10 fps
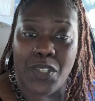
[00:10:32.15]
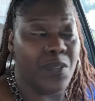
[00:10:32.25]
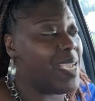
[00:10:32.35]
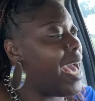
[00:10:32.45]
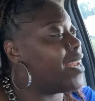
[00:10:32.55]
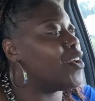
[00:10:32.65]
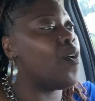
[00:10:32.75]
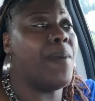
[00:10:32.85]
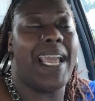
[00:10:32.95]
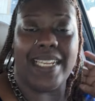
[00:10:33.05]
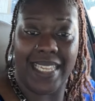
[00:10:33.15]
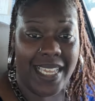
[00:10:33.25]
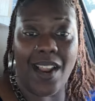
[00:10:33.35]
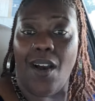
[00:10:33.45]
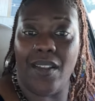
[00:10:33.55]
You got to go back to
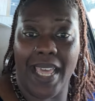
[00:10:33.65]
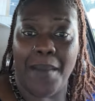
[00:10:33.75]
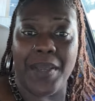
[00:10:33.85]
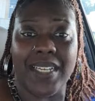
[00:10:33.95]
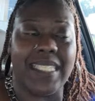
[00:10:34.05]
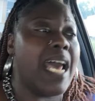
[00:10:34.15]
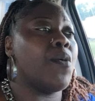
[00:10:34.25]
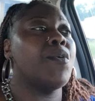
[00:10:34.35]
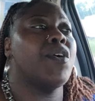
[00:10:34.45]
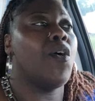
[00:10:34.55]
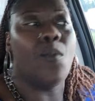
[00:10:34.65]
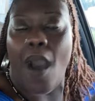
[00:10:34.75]
get all that because I don't want to go